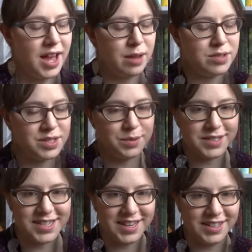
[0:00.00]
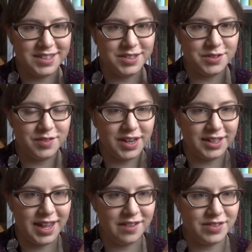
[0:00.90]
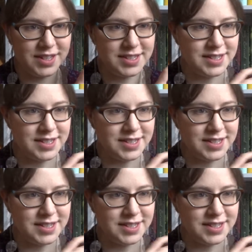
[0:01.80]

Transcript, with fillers: I'm just so excited to finally have this.